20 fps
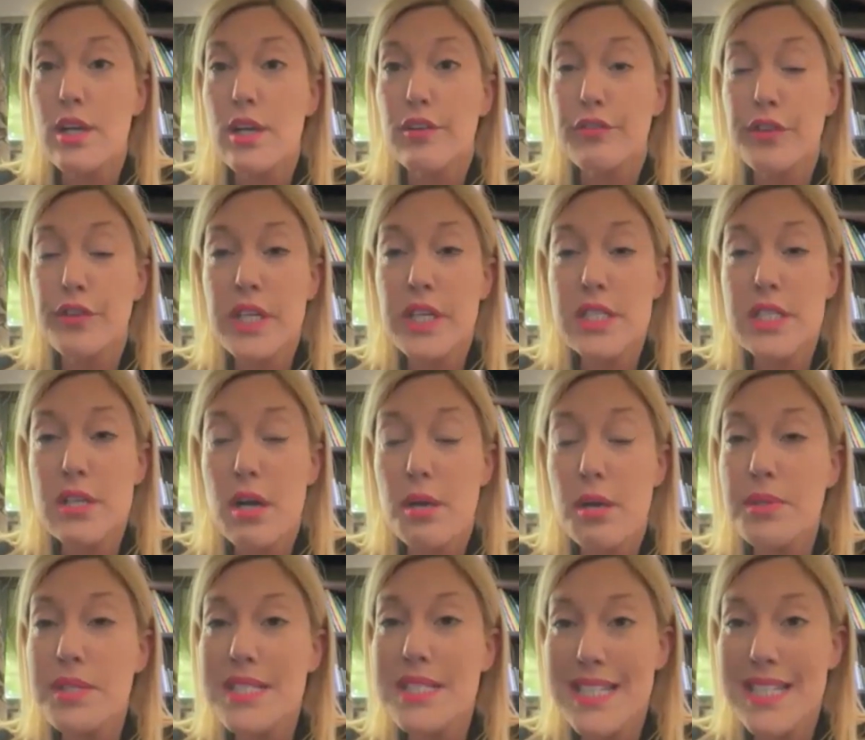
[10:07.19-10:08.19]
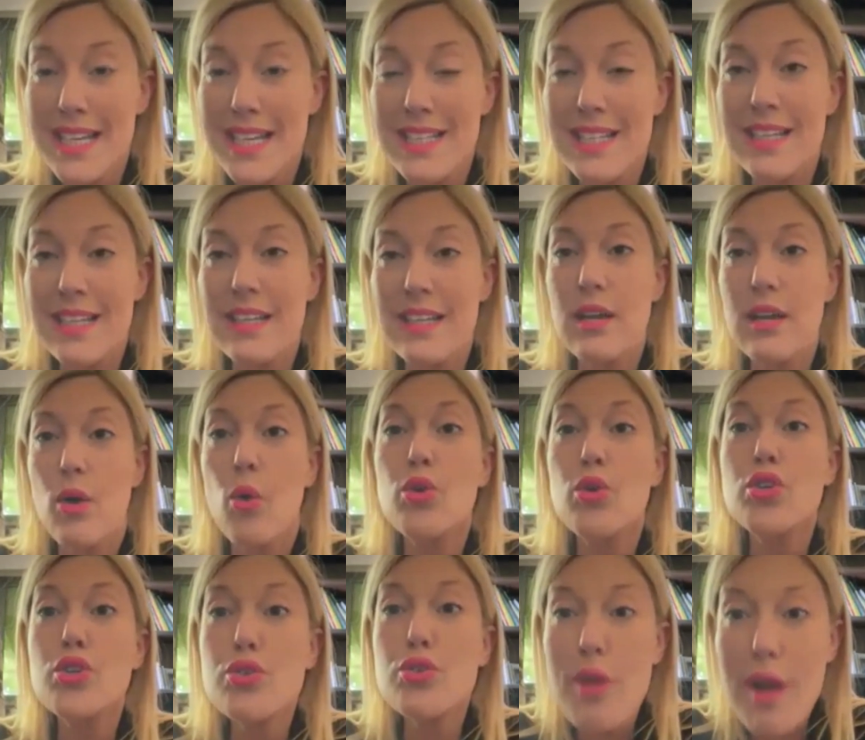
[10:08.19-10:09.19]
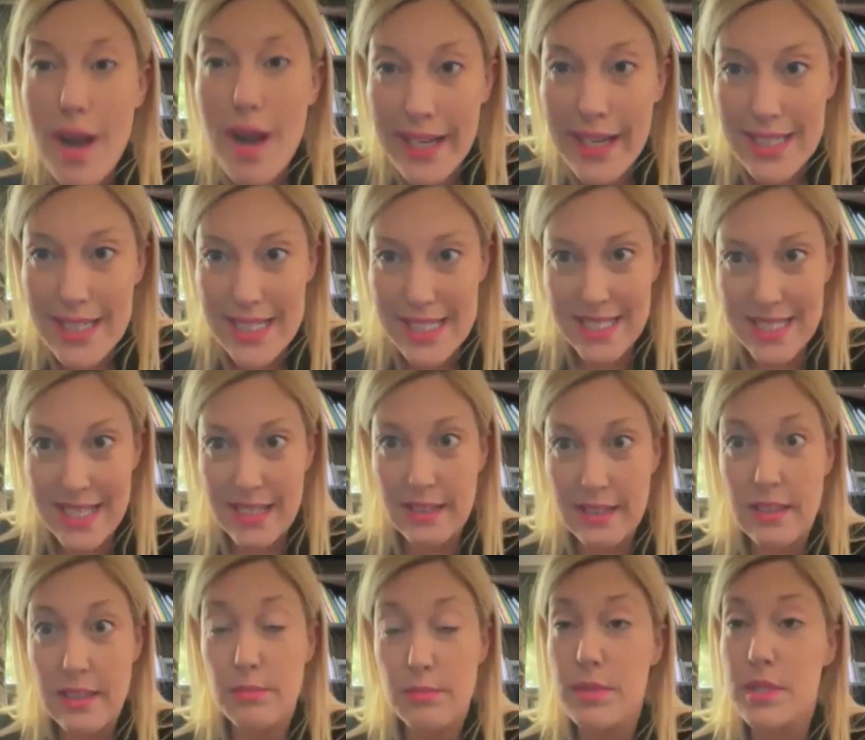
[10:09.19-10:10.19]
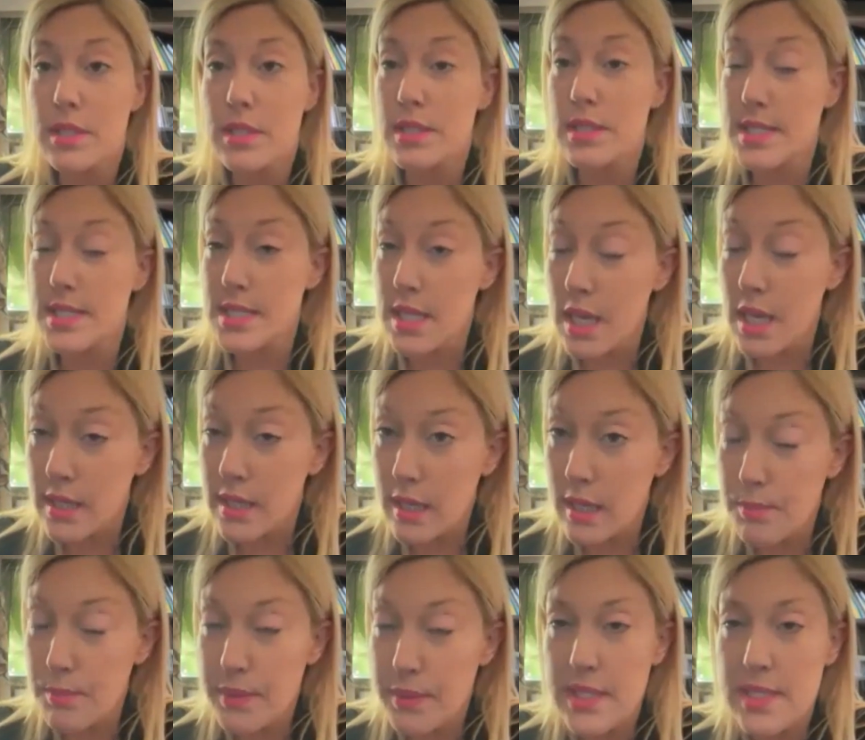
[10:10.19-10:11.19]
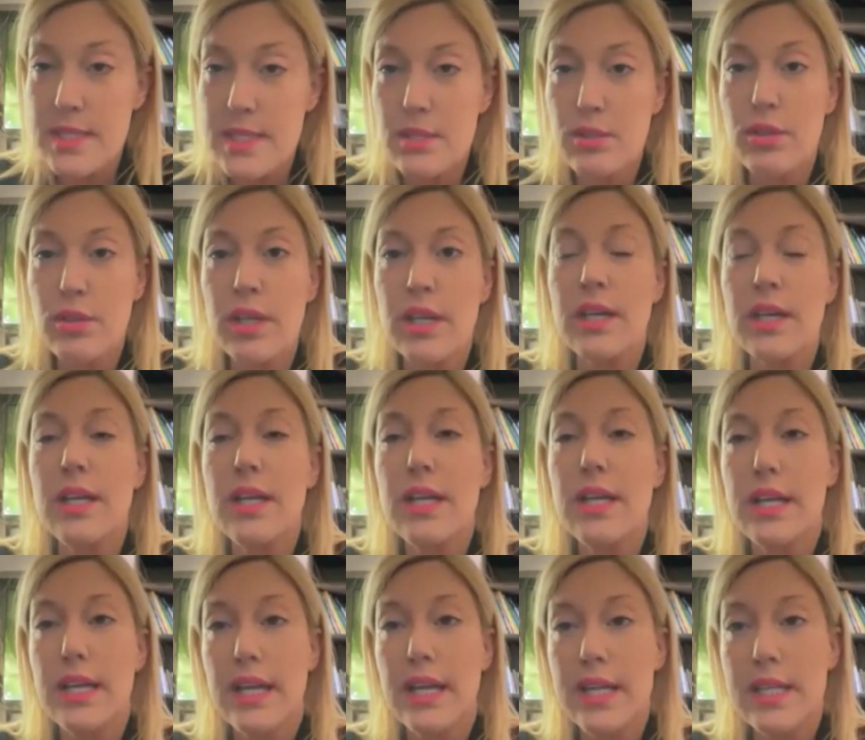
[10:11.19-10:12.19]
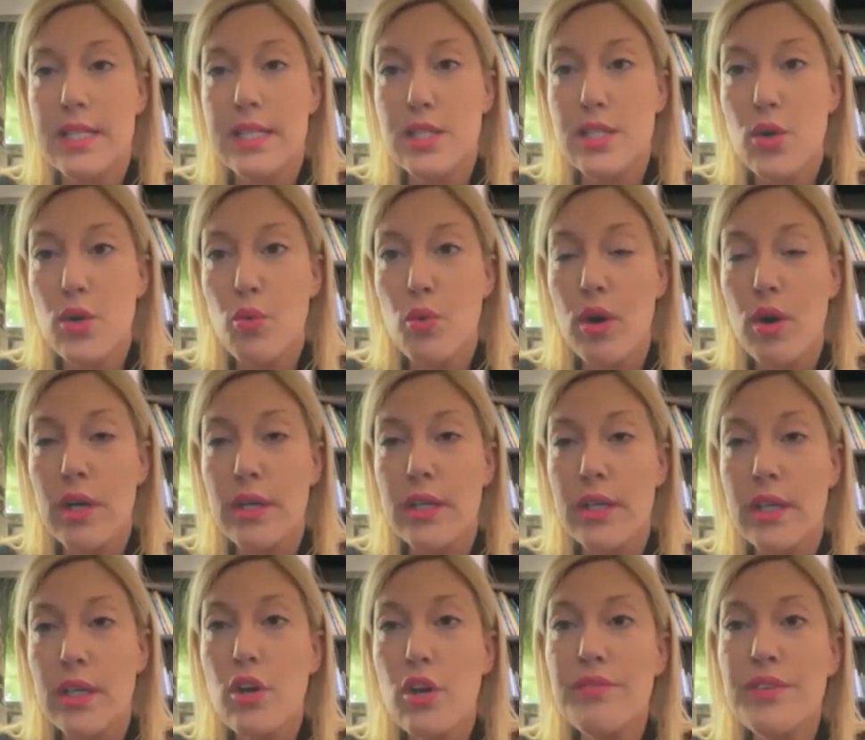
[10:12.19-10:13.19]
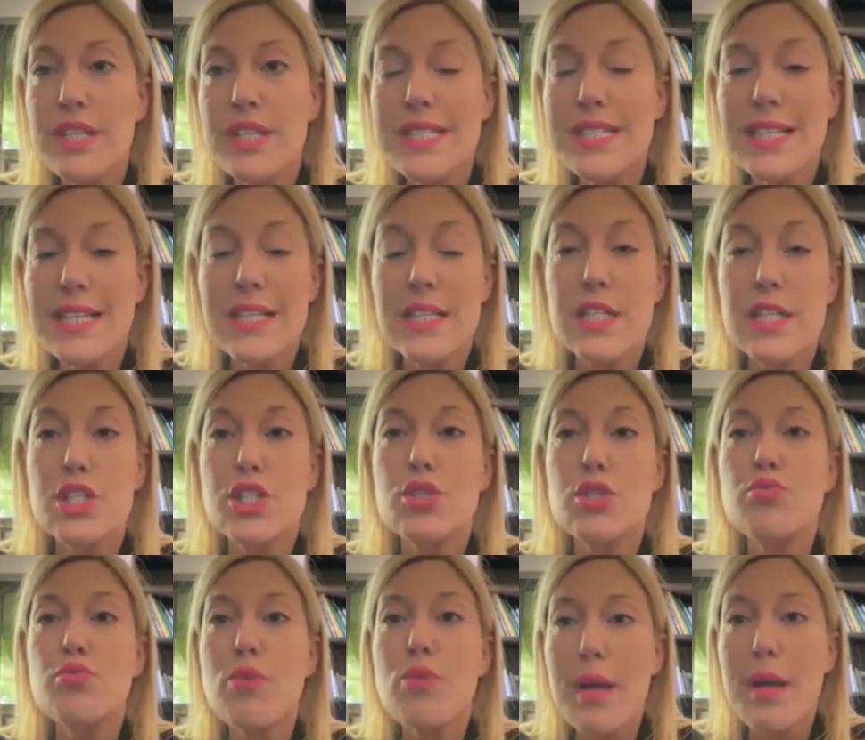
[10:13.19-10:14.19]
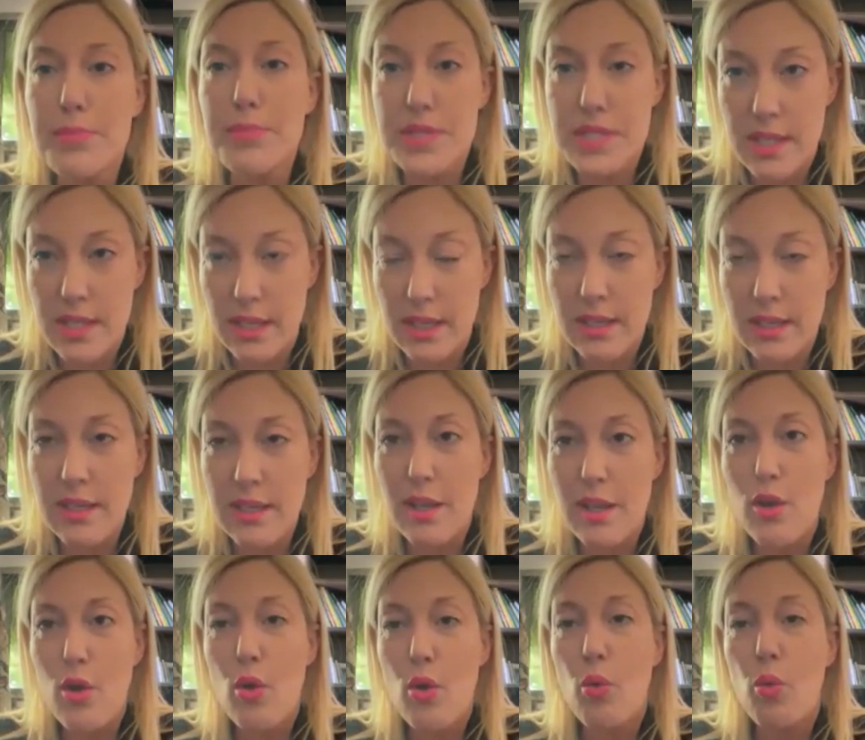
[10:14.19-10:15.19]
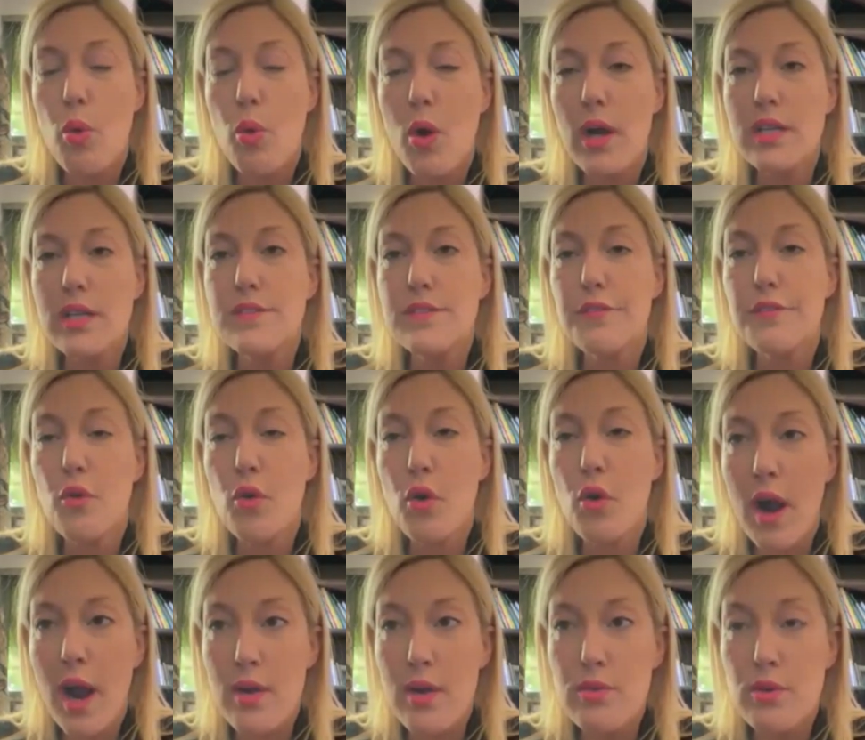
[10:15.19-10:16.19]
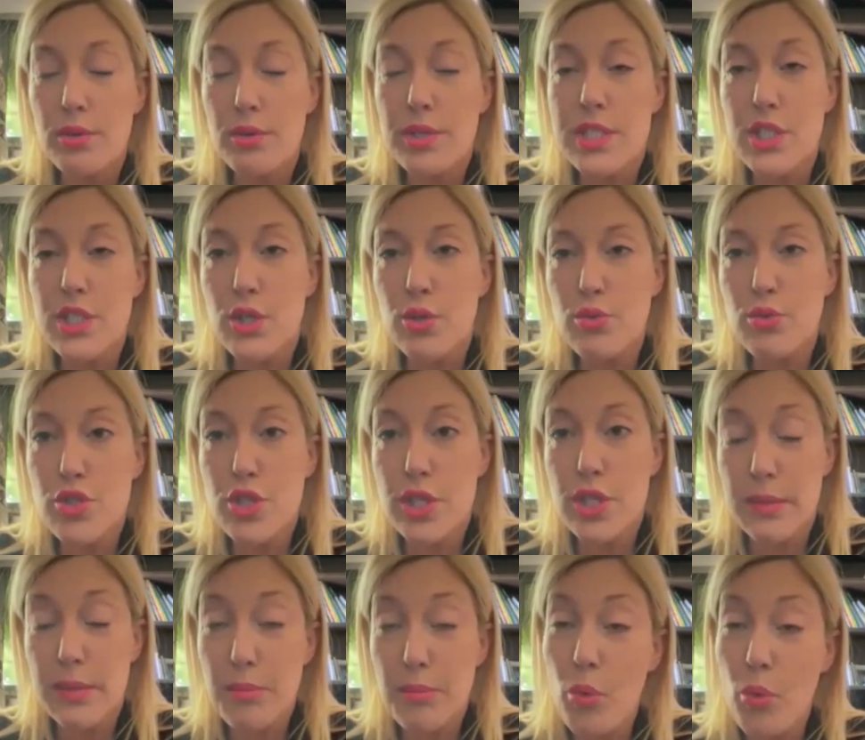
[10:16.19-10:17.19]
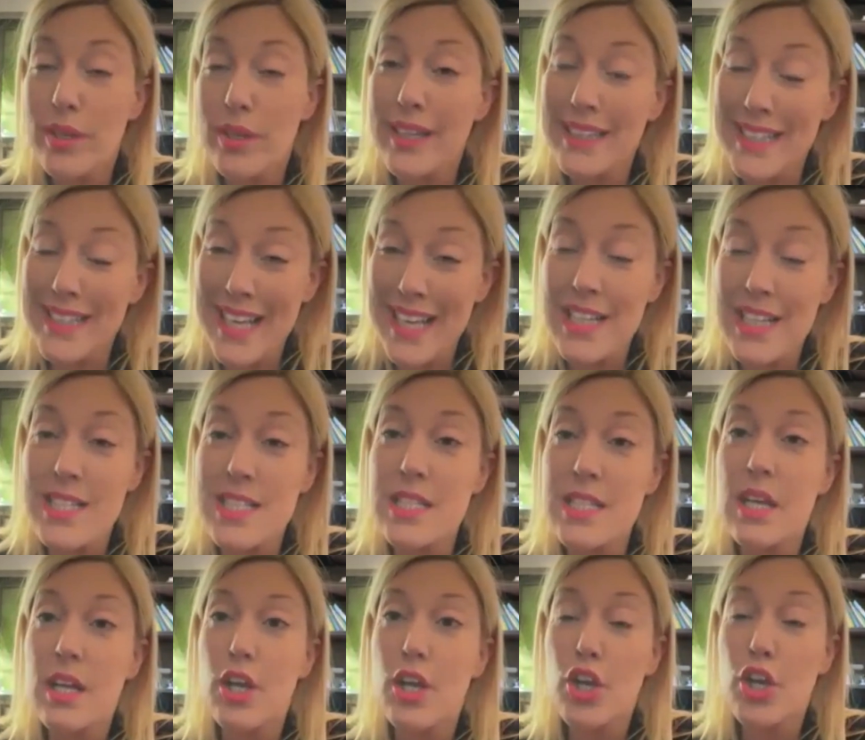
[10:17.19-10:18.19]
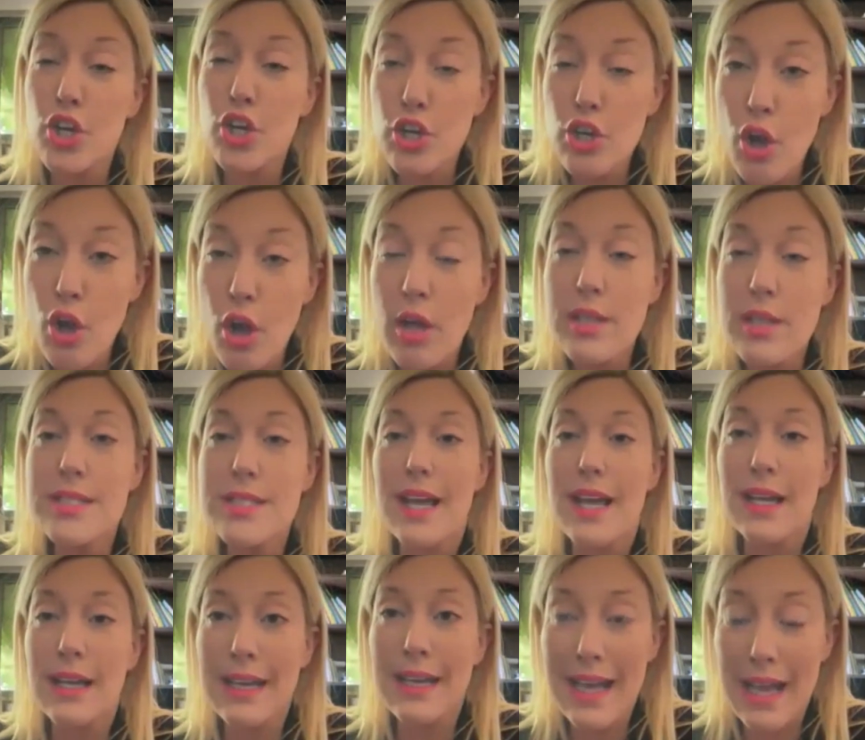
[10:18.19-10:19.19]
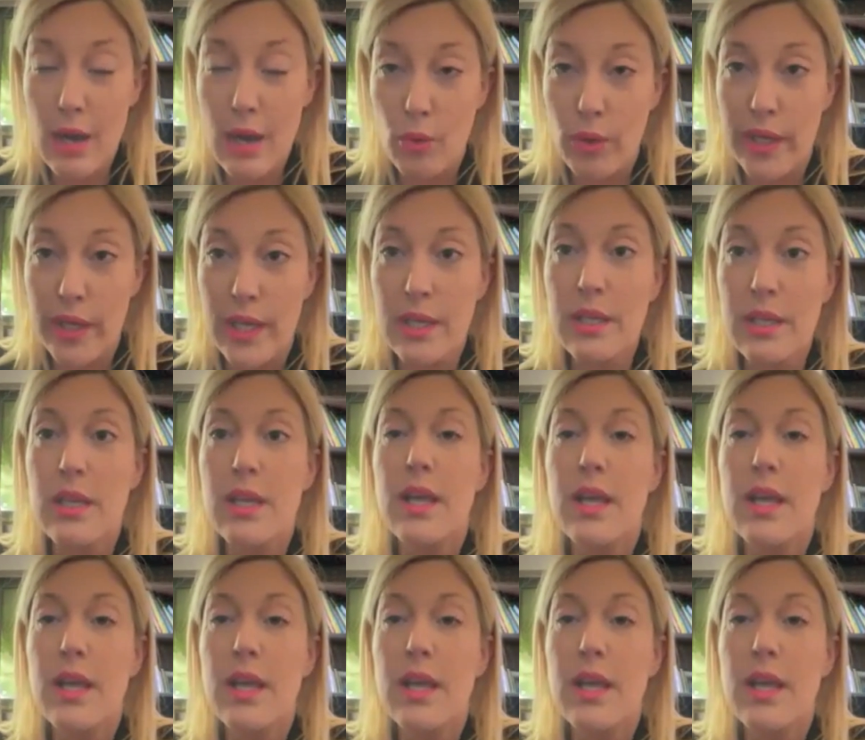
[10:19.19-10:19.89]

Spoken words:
For example, sending or trying to send them to the Sinai Peninsula and so on, and obviously disrupting what for Cairo is hugely important, and that is not allowing